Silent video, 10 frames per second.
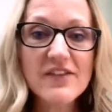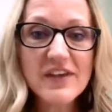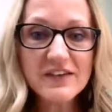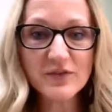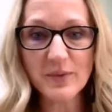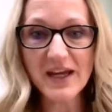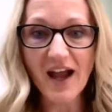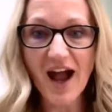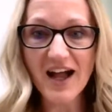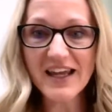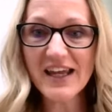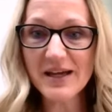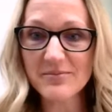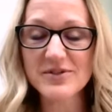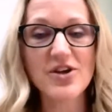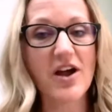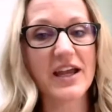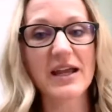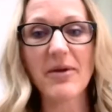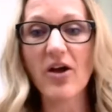this week I am
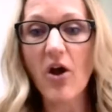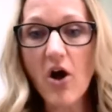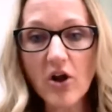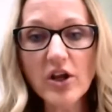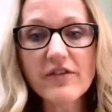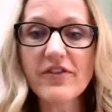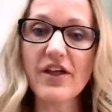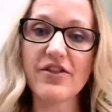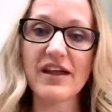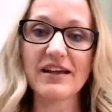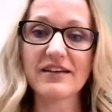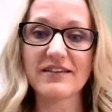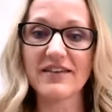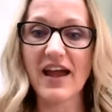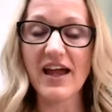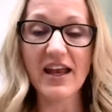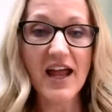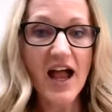talking about all of the things that